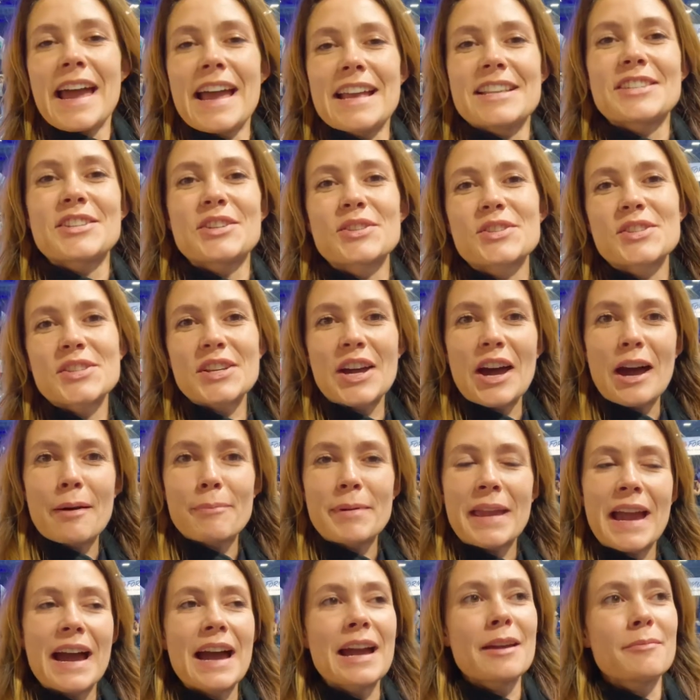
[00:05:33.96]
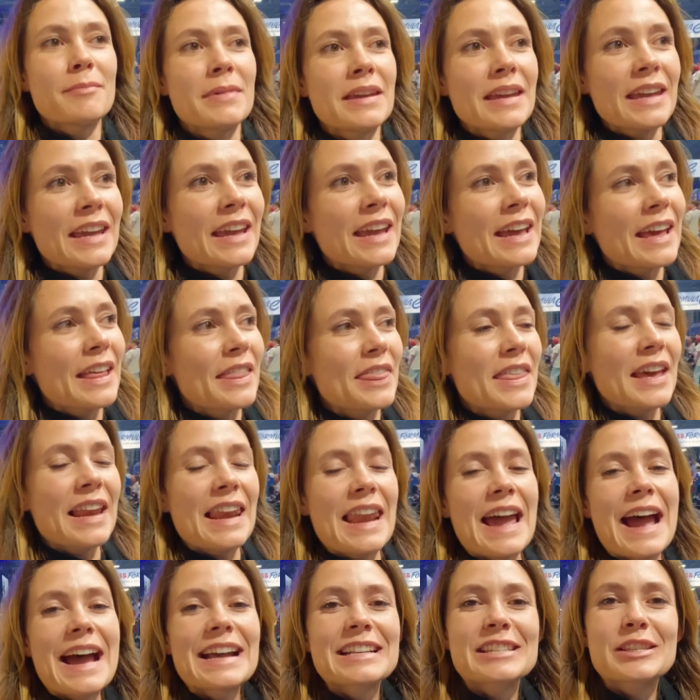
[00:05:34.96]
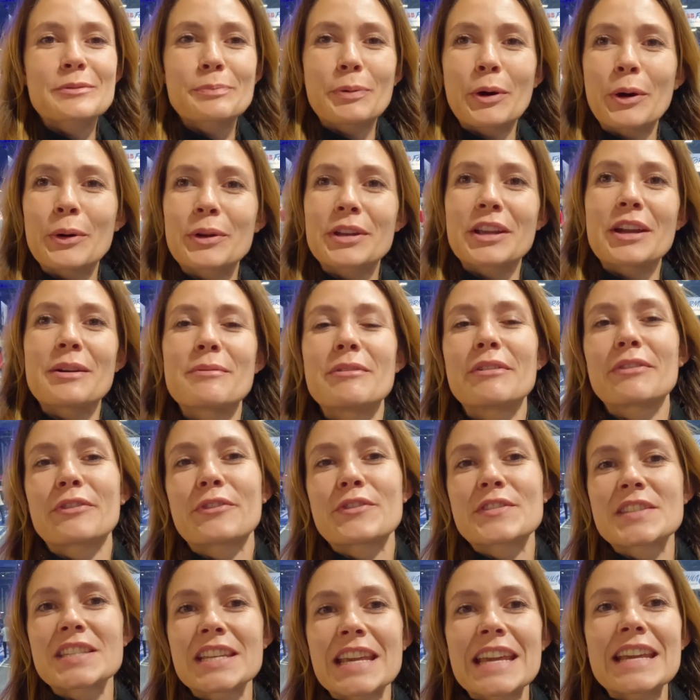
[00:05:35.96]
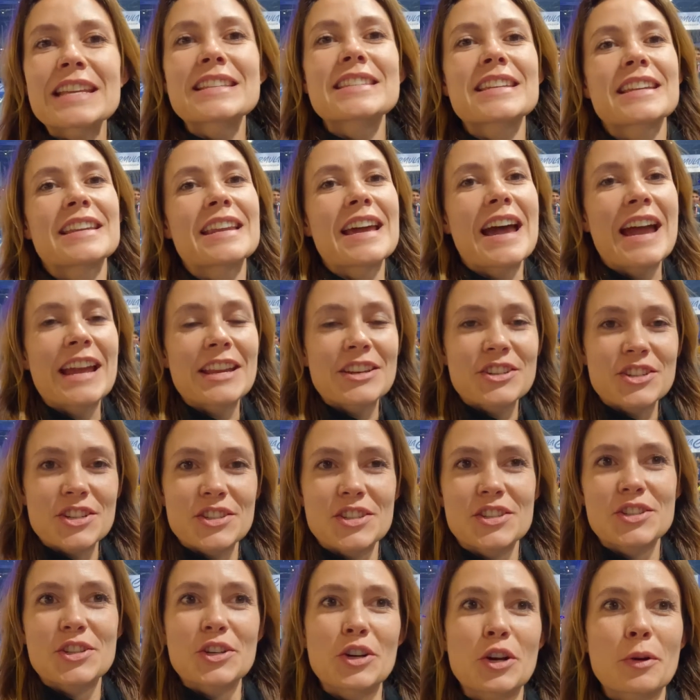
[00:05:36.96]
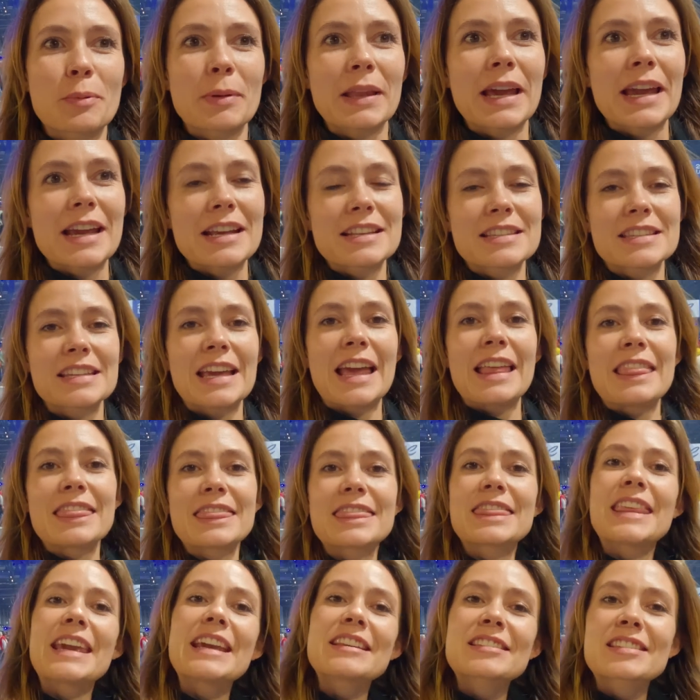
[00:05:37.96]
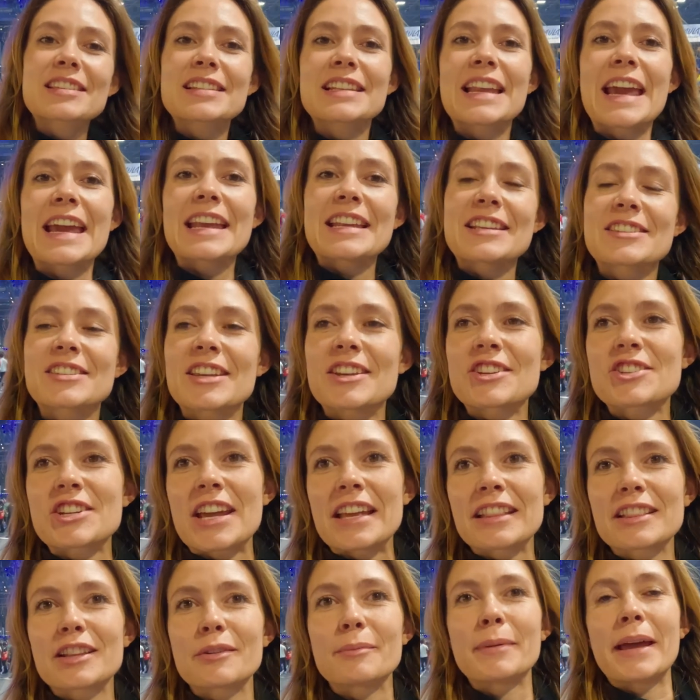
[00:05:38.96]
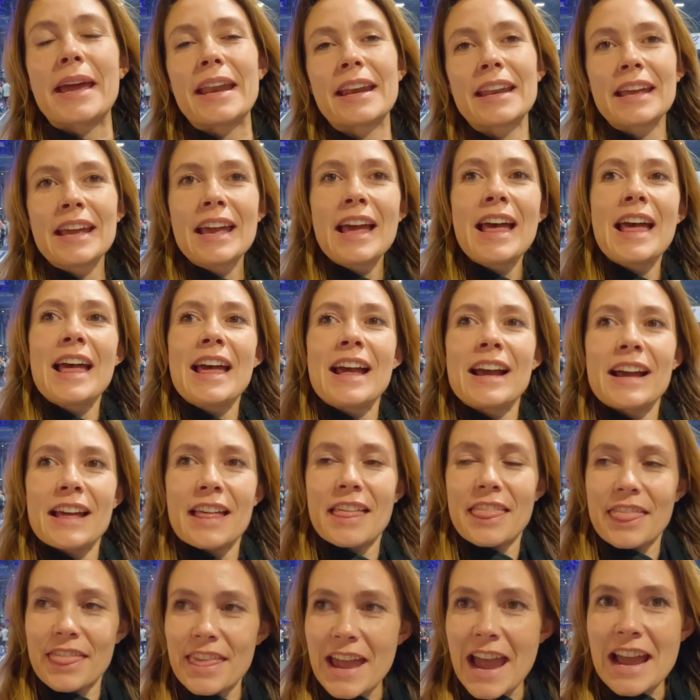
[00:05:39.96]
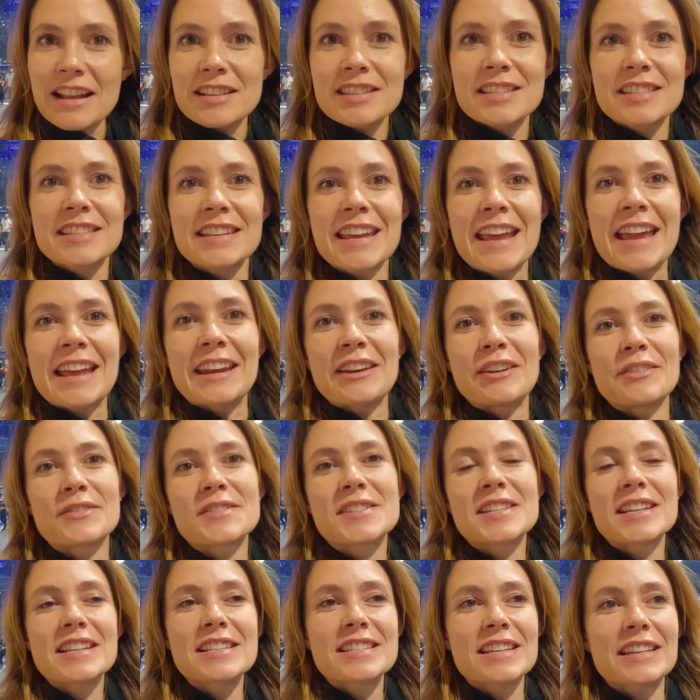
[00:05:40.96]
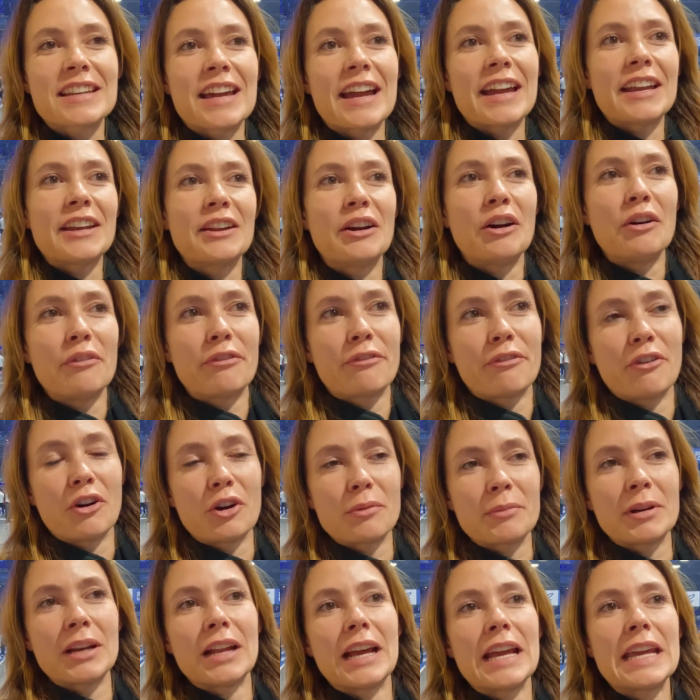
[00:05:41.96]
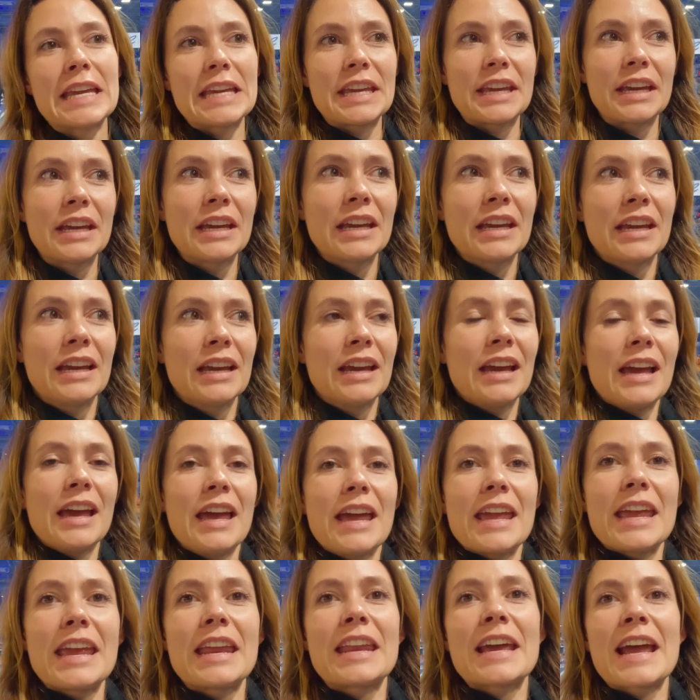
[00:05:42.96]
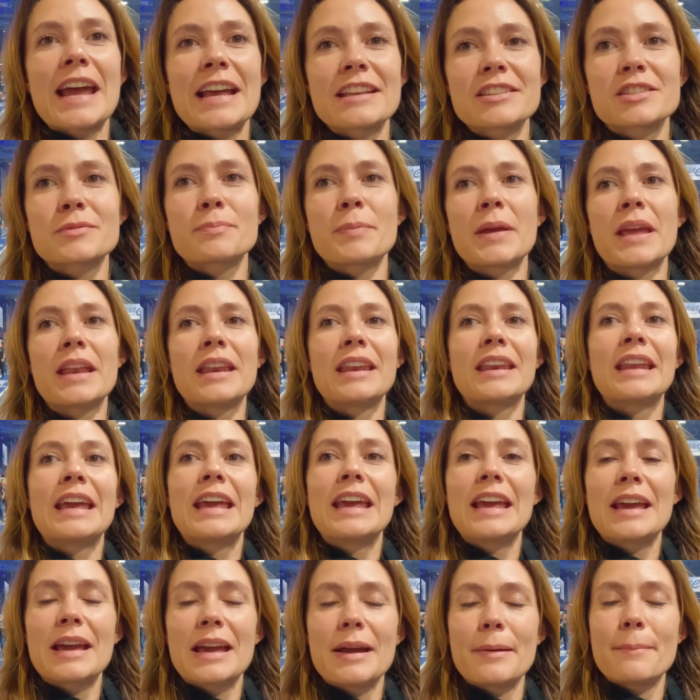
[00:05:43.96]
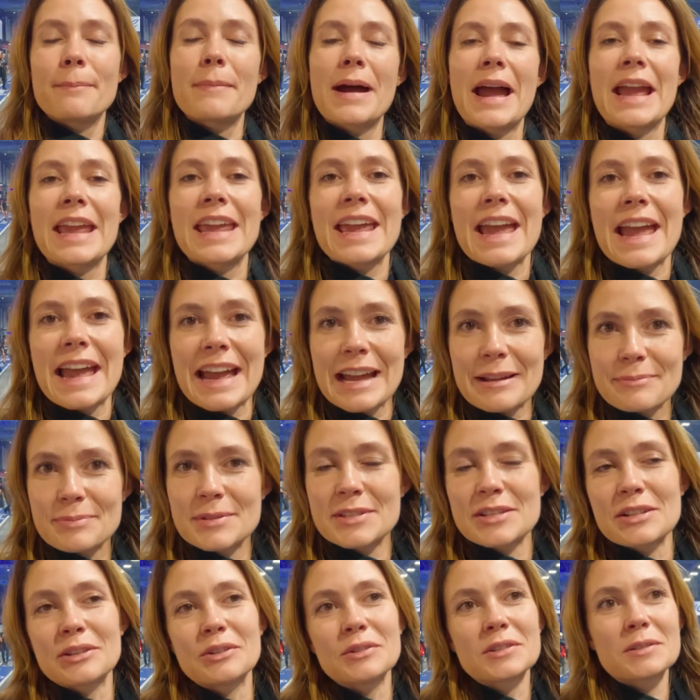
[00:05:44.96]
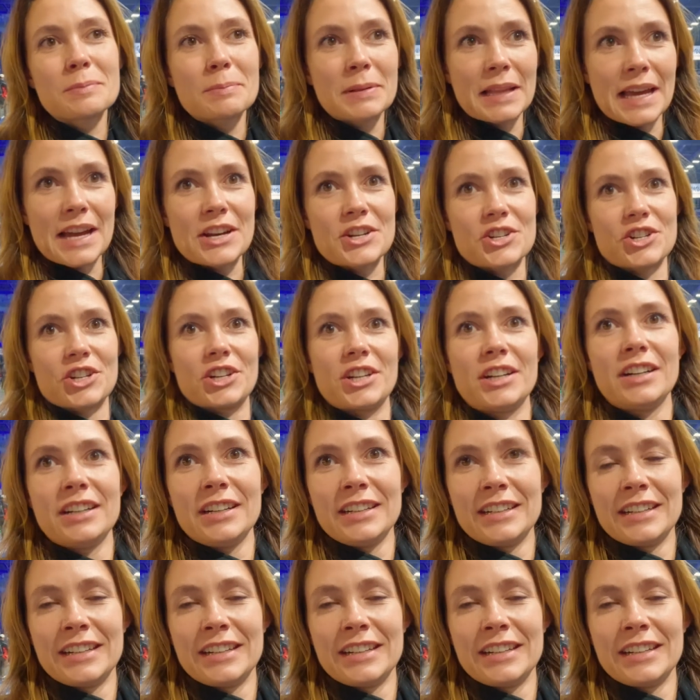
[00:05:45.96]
As you saw behind me, the last podium of season 9 just took place, and this, ladies and gentlemen, that's the end of season 9 of Formula E. It has been my absolute pleasure